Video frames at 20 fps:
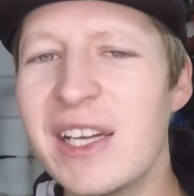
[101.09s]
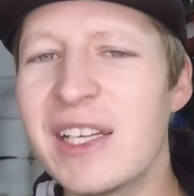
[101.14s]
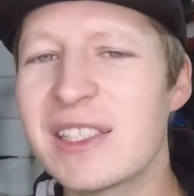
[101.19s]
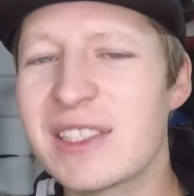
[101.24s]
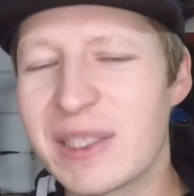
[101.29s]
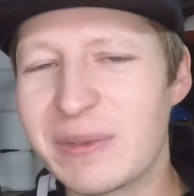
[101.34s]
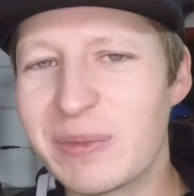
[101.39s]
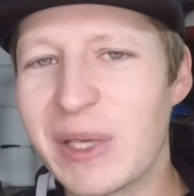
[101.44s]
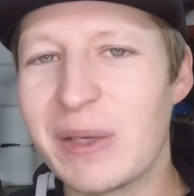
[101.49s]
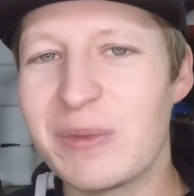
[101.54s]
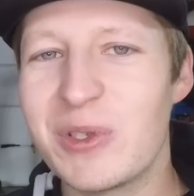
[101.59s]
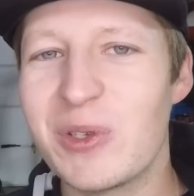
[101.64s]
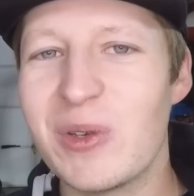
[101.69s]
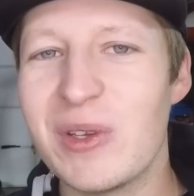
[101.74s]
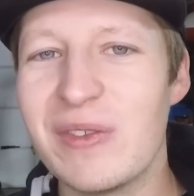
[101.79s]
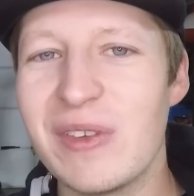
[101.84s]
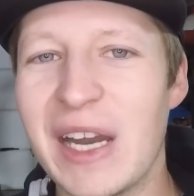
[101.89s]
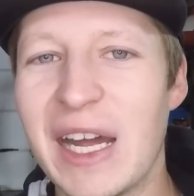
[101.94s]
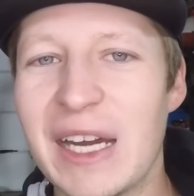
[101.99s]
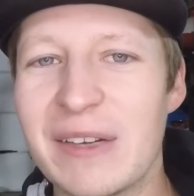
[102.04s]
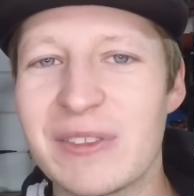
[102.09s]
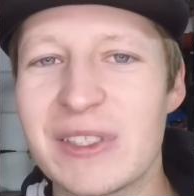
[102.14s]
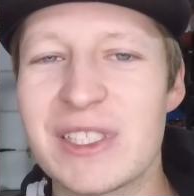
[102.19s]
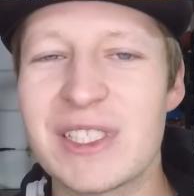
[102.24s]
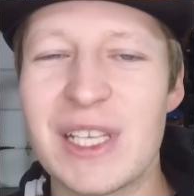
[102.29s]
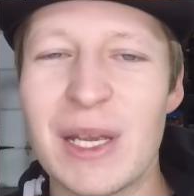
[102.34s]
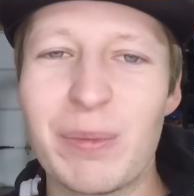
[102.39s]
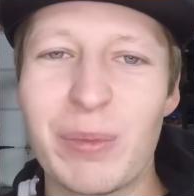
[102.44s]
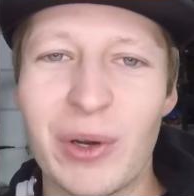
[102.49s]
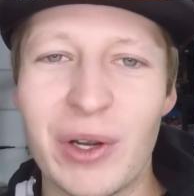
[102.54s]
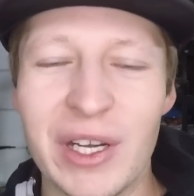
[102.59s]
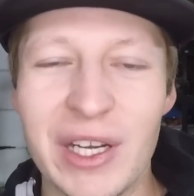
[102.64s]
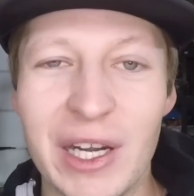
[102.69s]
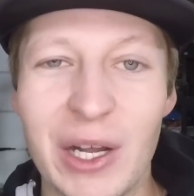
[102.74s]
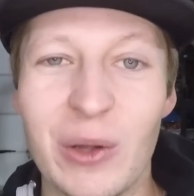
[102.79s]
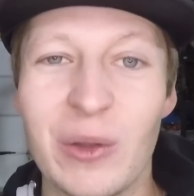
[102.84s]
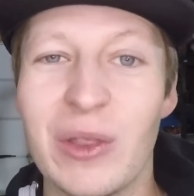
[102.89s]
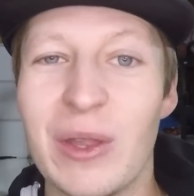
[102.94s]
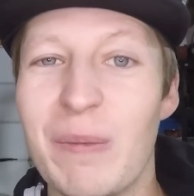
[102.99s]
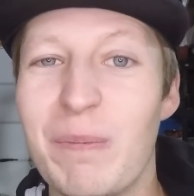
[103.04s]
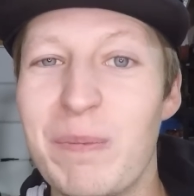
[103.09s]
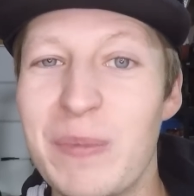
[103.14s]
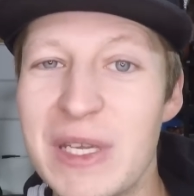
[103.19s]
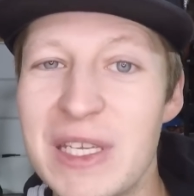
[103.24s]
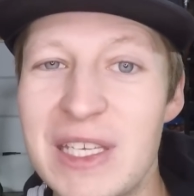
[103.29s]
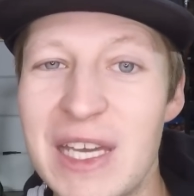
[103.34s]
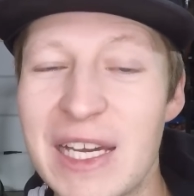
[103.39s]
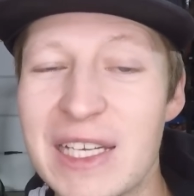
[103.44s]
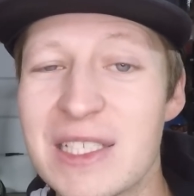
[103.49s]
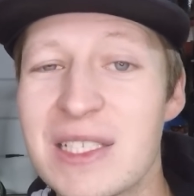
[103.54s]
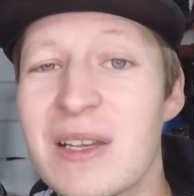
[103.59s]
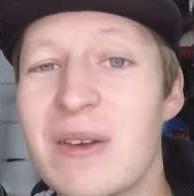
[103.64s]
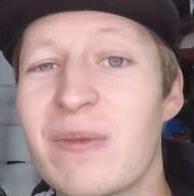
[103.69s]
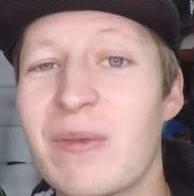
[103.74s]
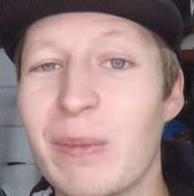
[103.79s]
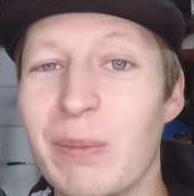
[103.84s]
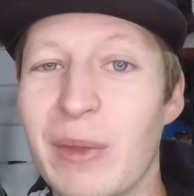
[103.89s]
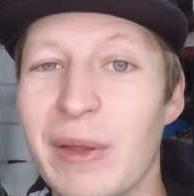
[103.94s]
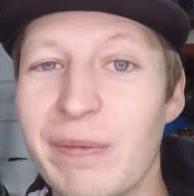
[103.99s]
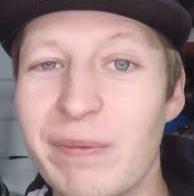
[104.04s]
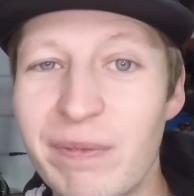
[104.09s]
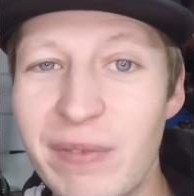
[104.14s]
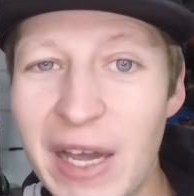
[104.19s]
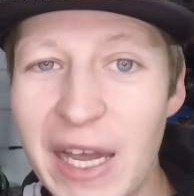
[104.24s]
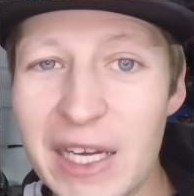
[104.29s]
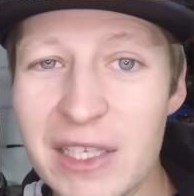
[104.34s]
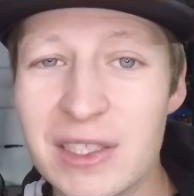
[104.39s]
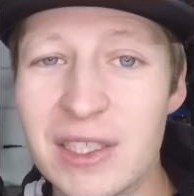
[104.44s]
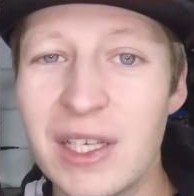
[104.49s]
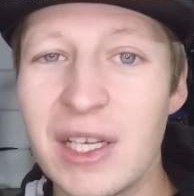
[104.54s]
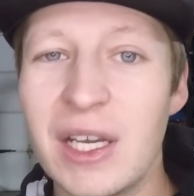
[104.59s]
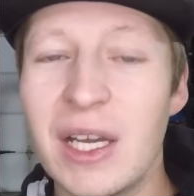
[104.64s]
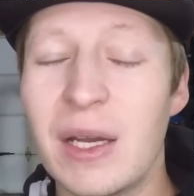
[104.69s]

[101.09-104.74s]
Sometimes you even have to separate out the BS from the fact,